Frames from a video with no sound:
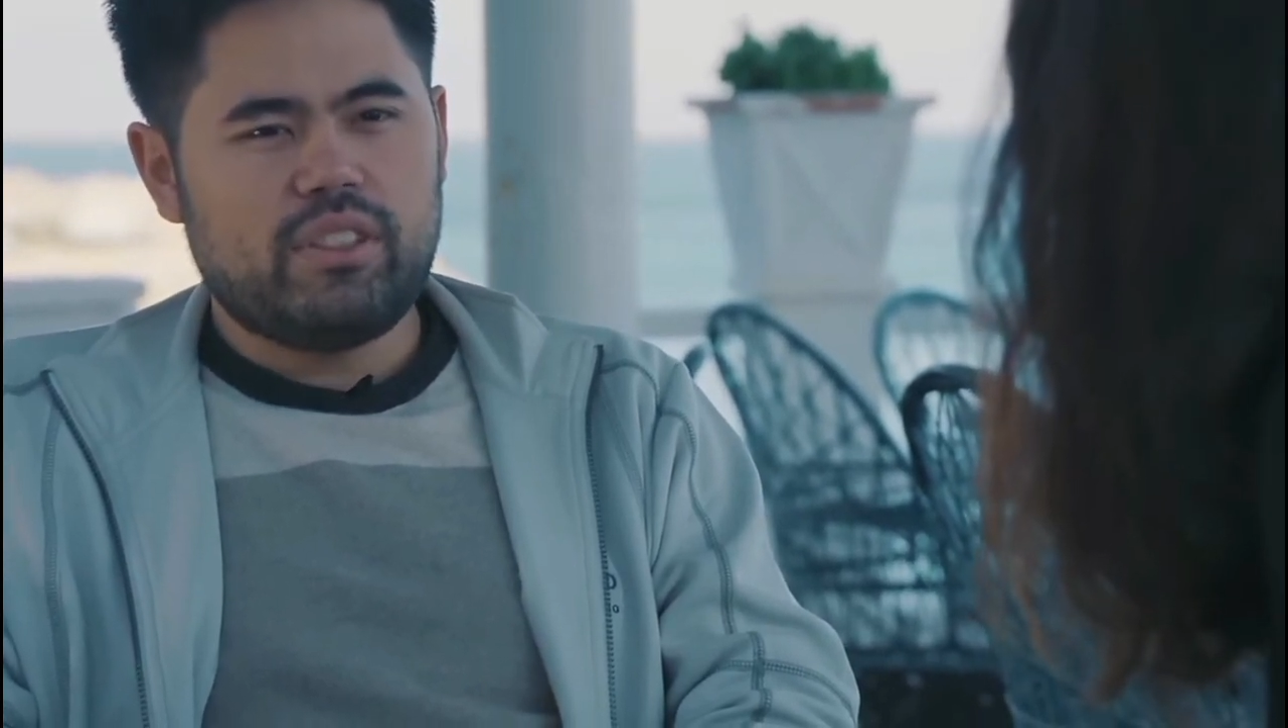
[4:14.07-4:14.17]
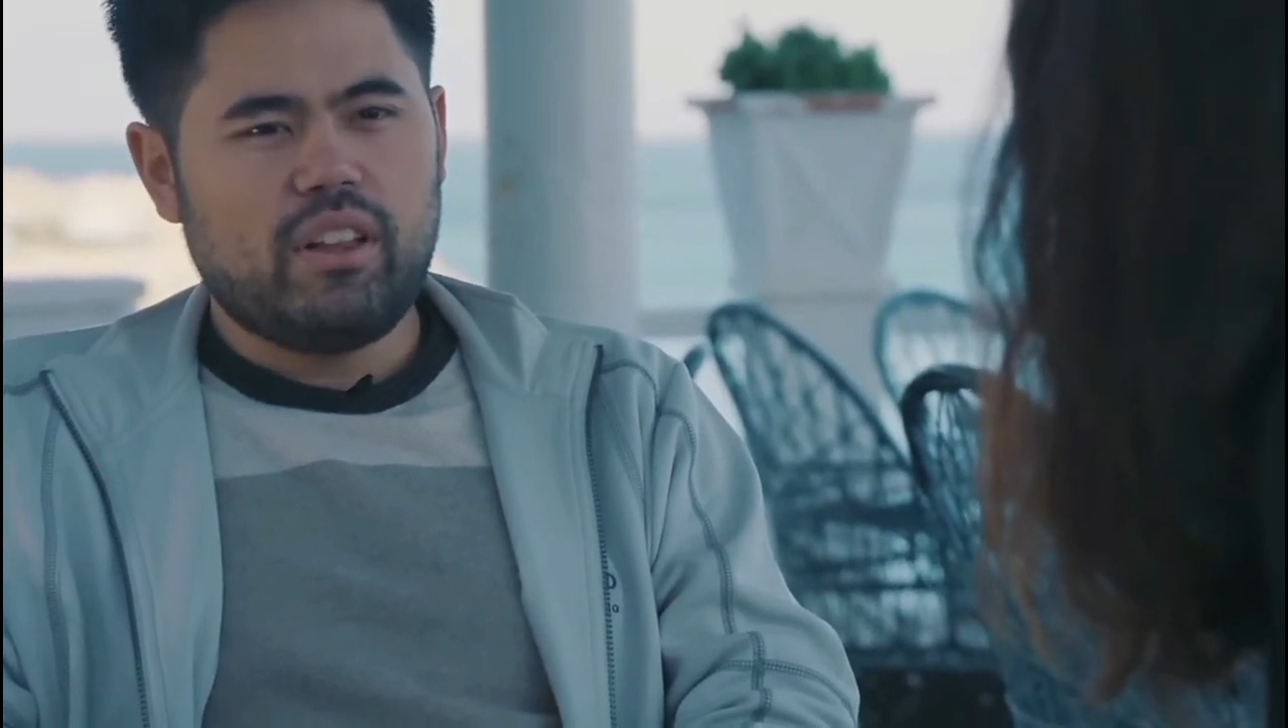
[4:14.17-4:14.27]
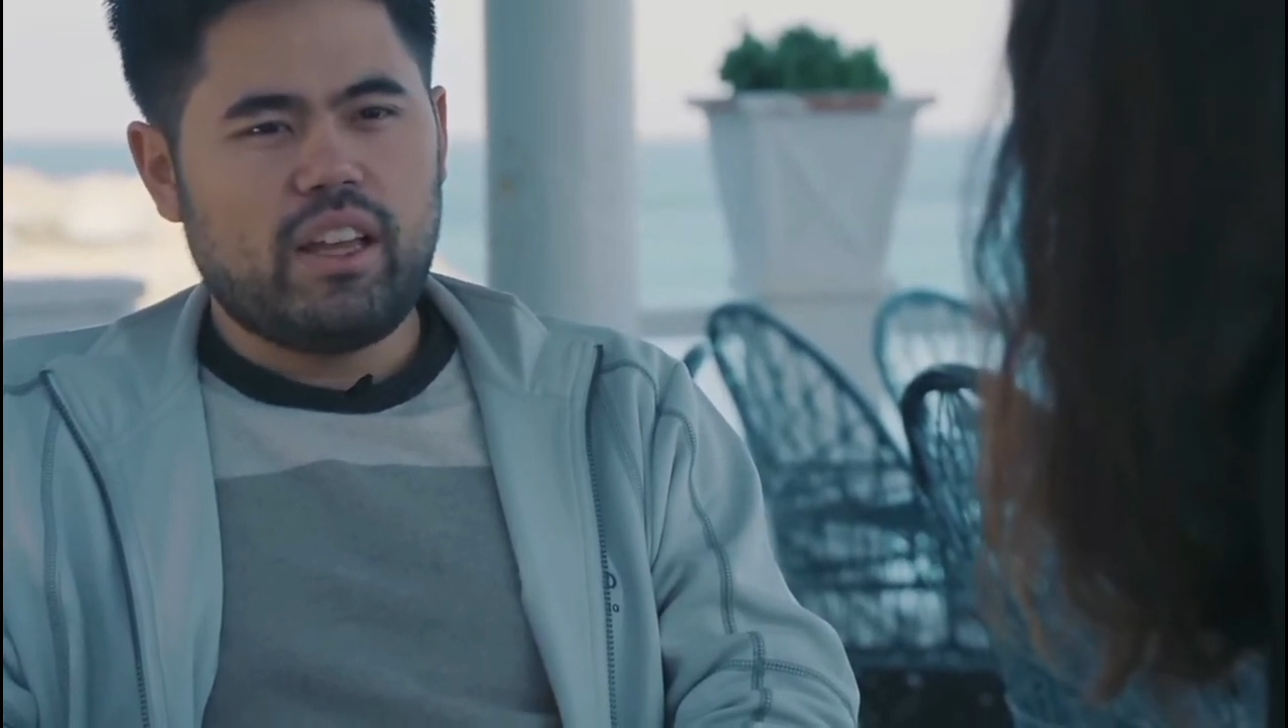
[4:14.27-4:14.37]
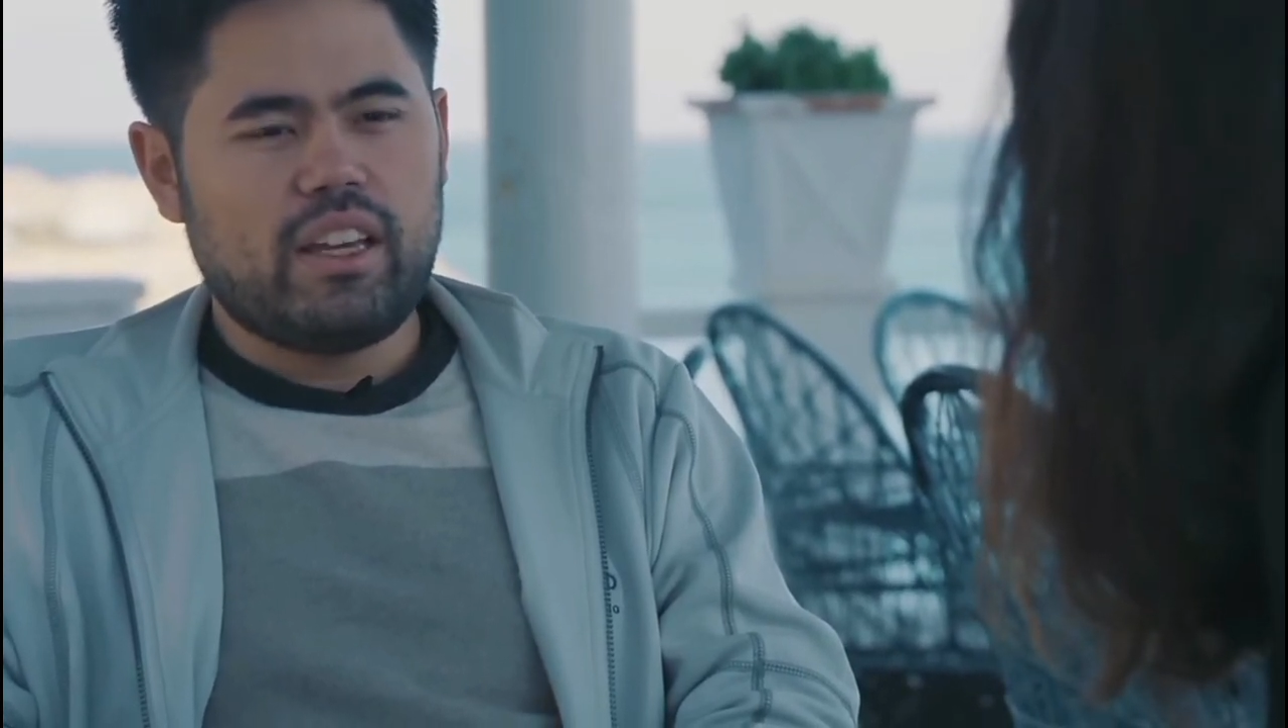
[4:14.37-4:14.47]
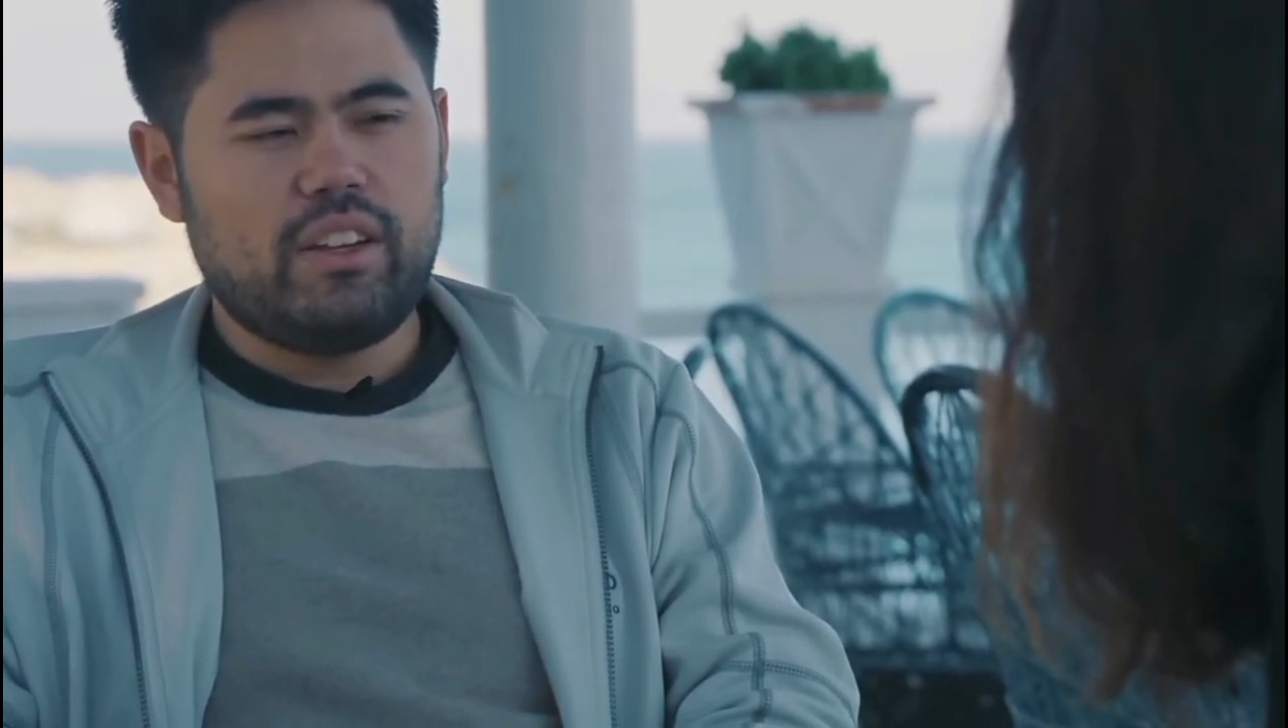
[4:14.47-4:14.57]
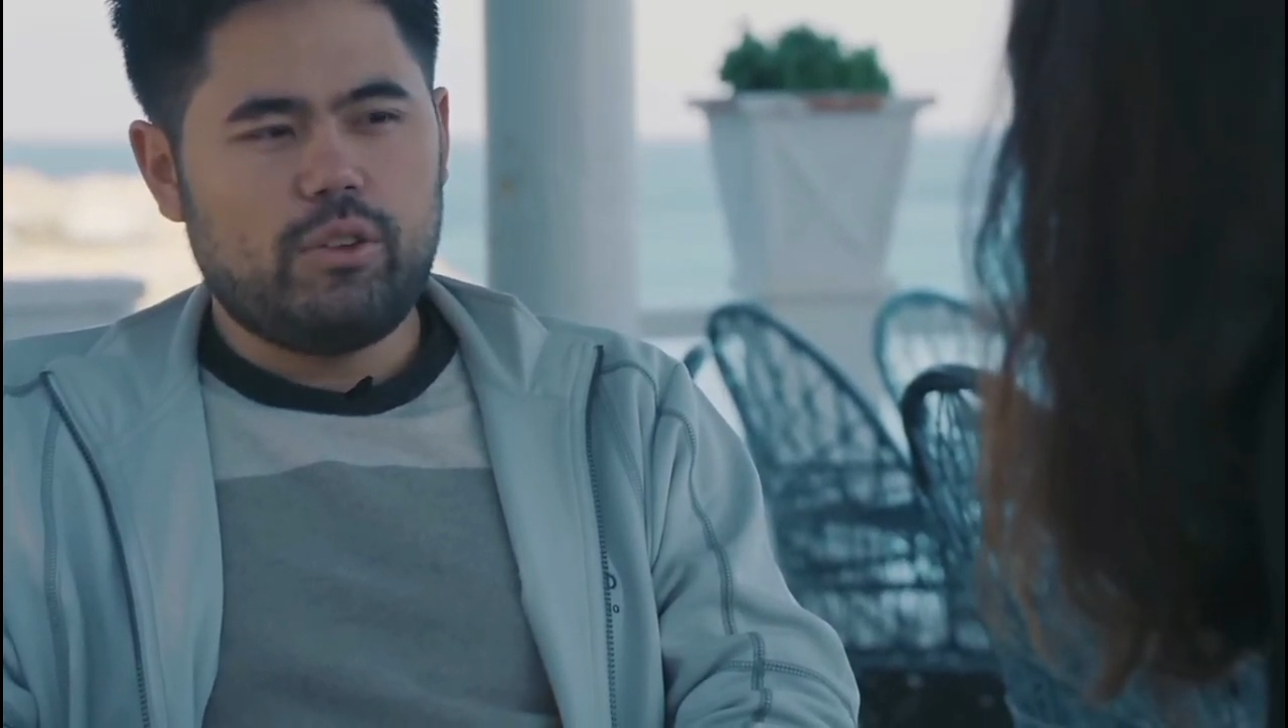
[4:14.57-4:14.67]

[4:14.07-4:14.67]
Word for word: still, I,